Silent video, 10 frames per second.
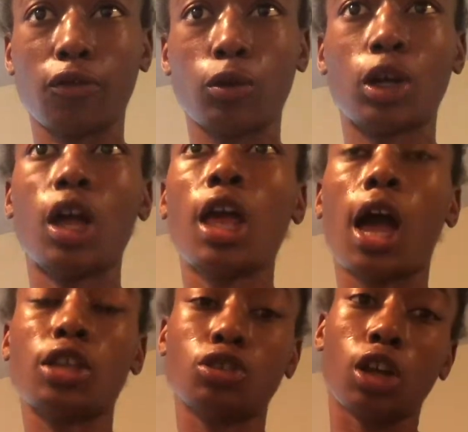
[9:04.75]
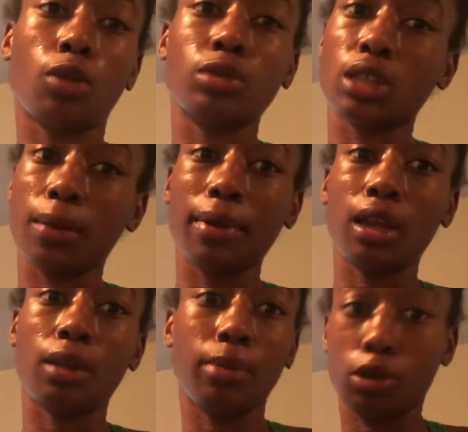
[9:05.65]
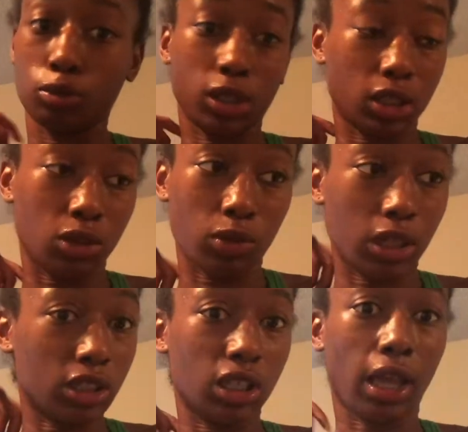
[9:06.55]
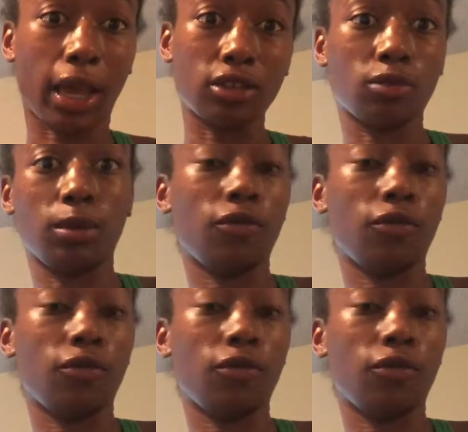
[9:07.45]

Well, I thought I was not paying the bill because the way that she hassles me